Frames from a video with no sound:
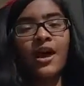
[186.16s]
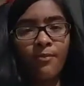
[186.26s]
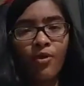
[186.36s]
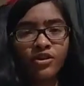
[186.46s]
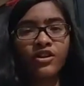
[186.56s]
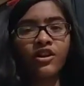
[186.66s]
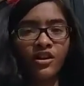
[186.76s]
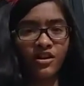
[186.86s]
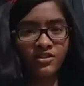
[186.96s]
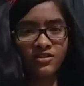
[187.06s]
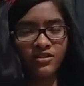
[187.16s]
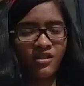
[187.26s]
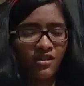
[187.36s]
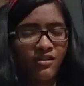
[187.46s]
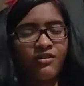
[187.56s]
tap water
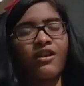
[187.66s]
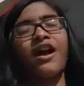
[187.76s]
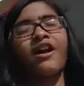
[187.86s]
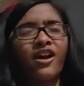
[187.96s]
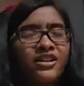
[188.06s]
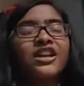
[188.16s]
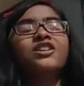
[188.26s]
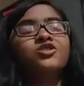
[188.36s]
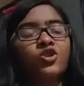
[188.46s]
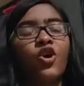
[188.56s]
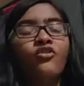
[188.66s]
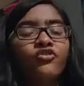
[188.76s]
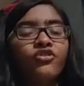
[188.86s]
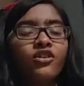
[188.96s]
contains of